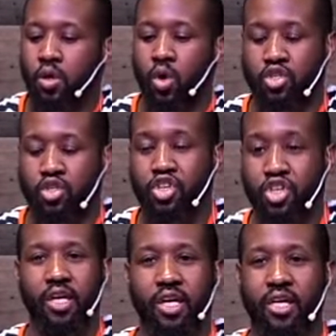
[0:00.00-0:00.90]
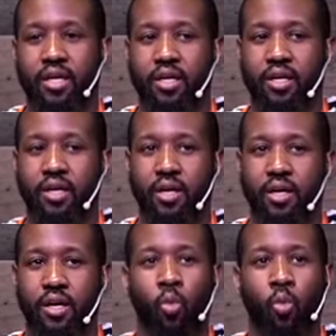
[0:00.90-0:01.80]
was good,
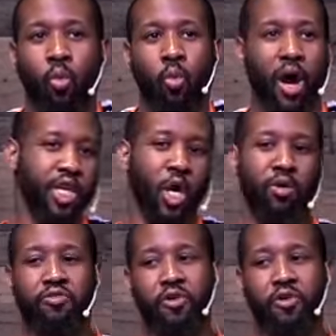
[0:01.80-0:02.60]
why Noah